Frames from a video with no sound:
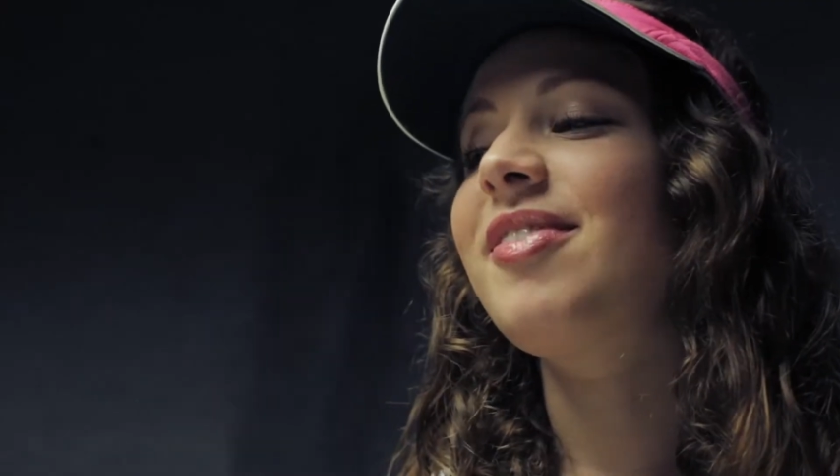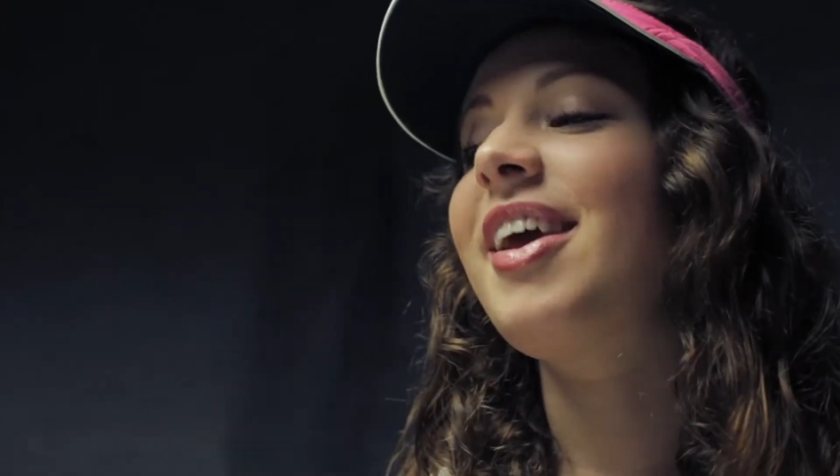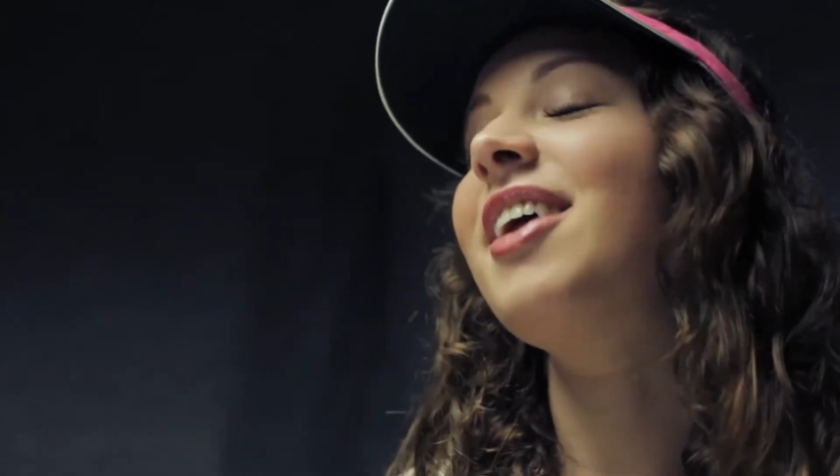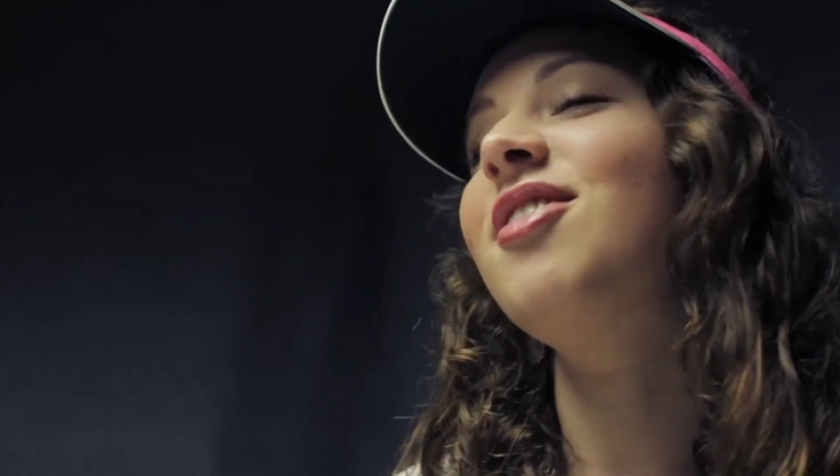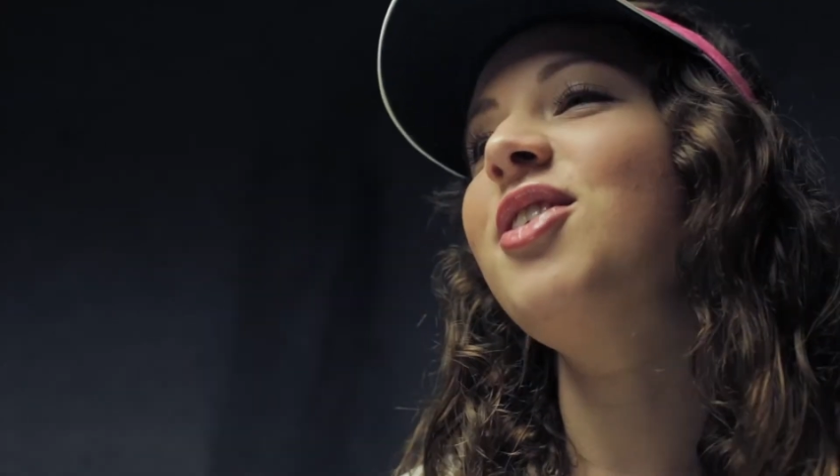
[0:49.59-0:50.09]
to
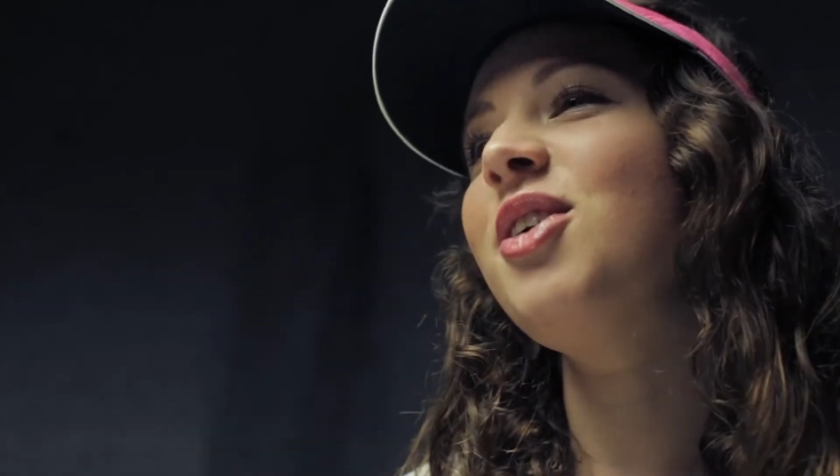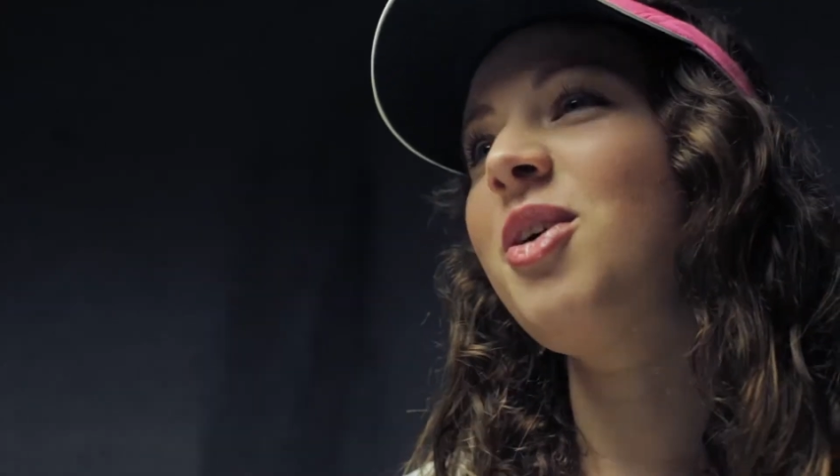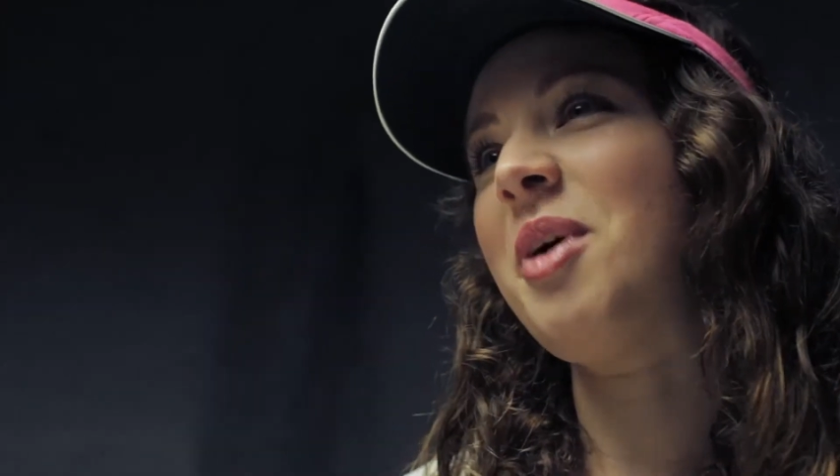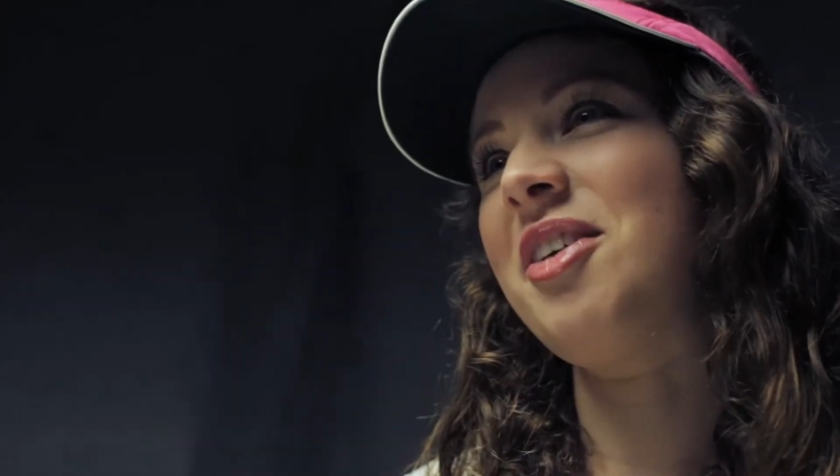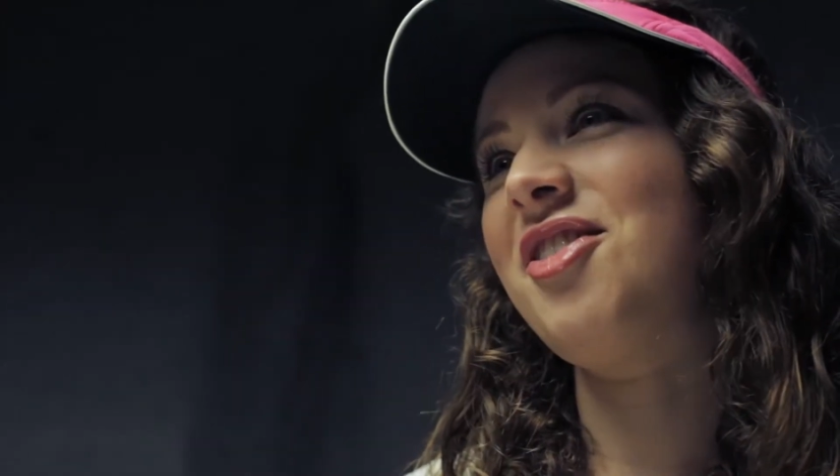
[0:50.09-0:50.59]
answer your
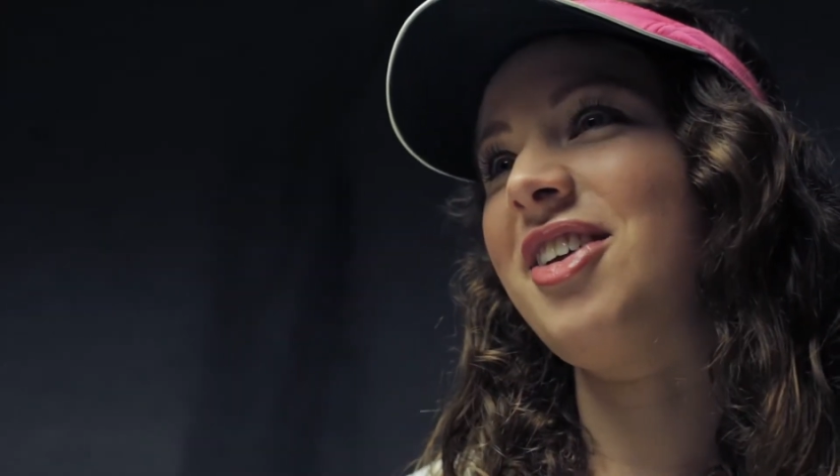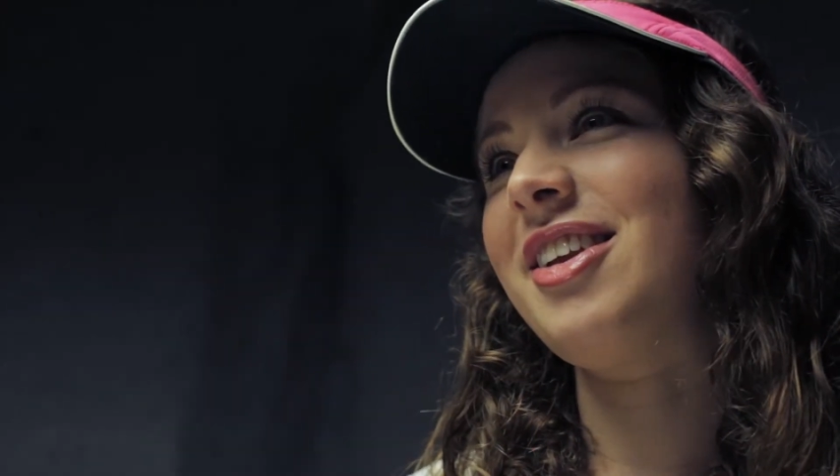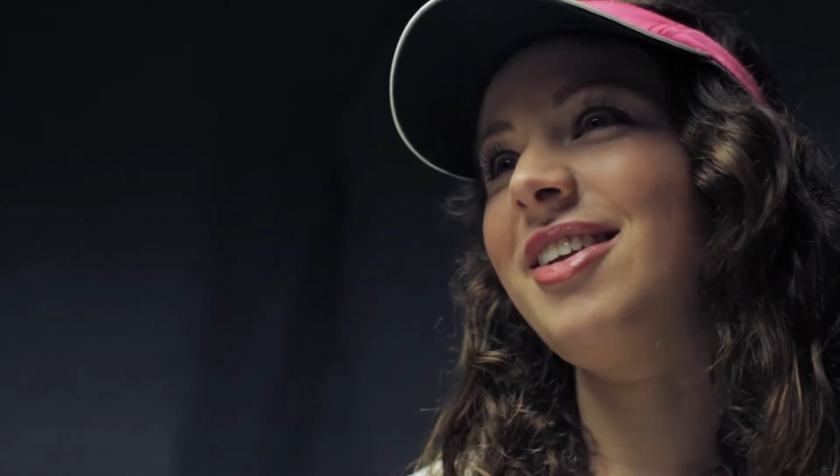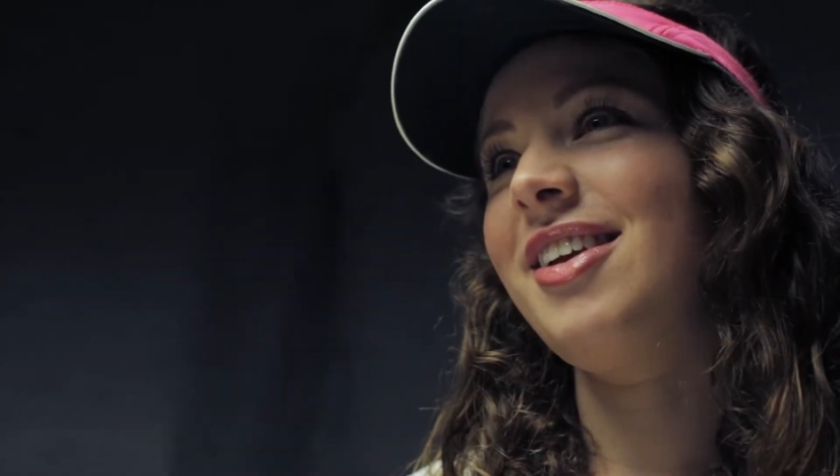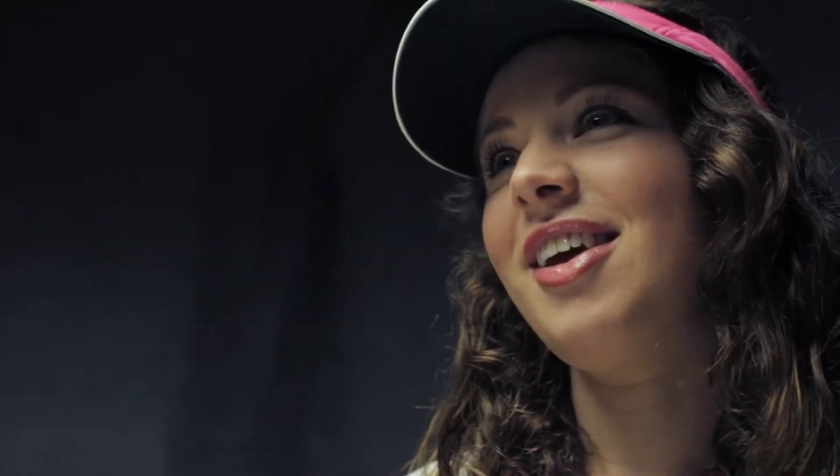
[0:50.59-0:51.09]

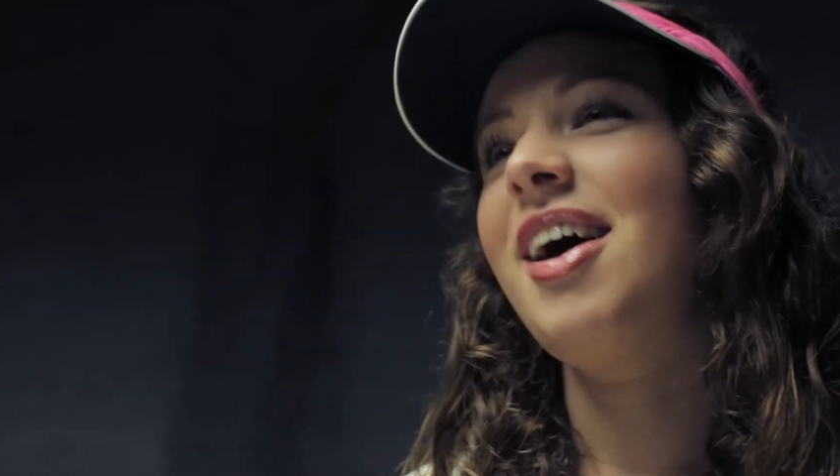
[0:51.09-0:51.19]
question,